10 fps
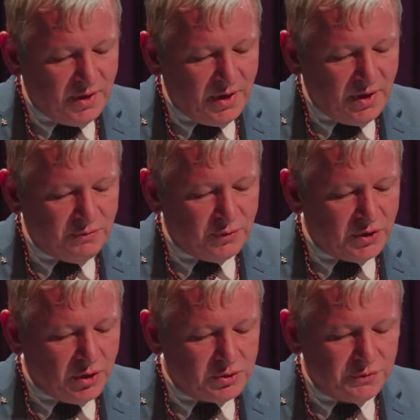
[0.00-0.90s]
And for
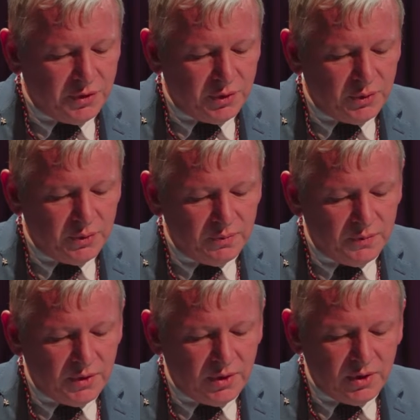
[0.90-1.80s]
those of you
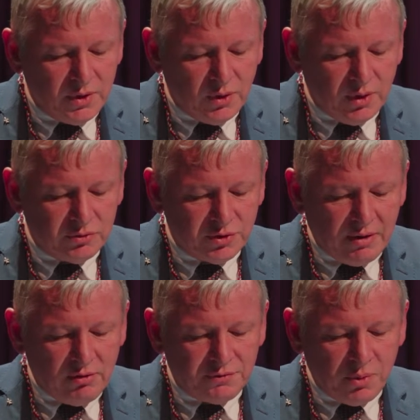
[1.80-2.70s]
who have
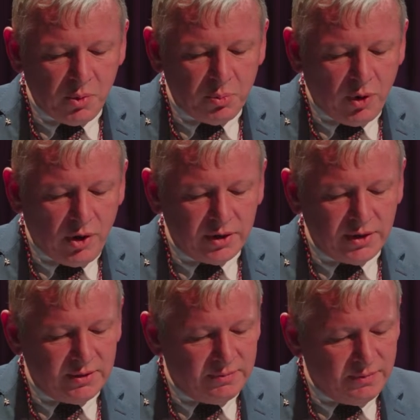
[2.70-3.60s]
traveled from abroad,
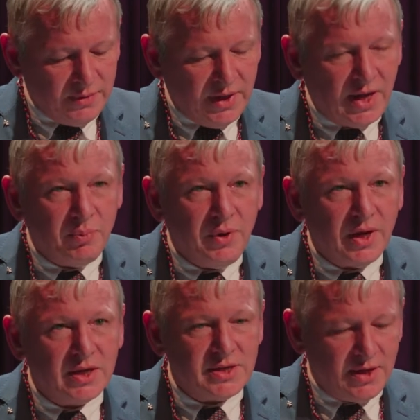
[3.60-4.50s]
let me
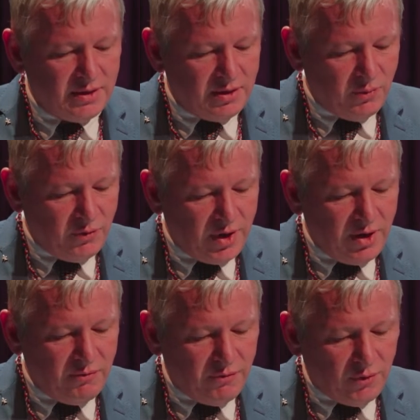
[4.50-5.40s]
extend a
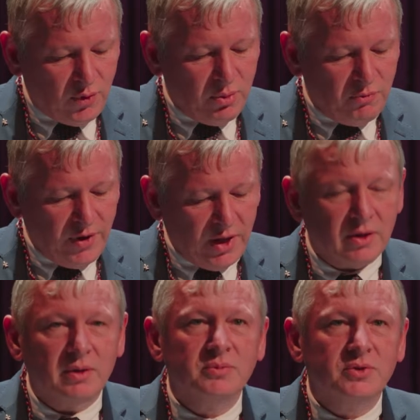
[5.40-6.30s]
very warm
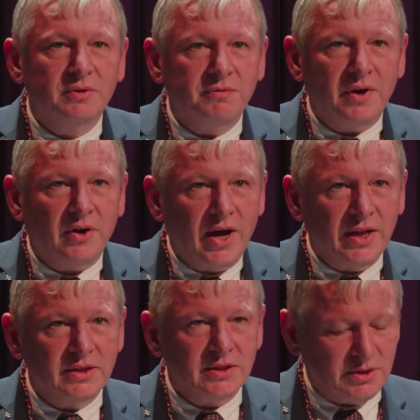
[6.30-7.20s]
welcome to the Faroe
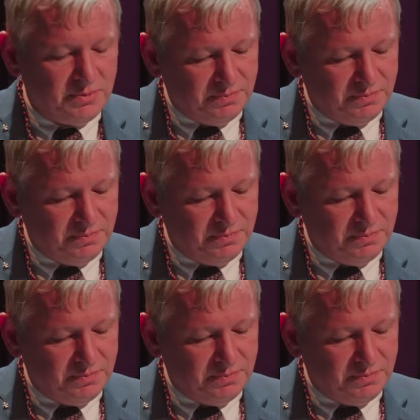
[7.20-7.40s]
Islands.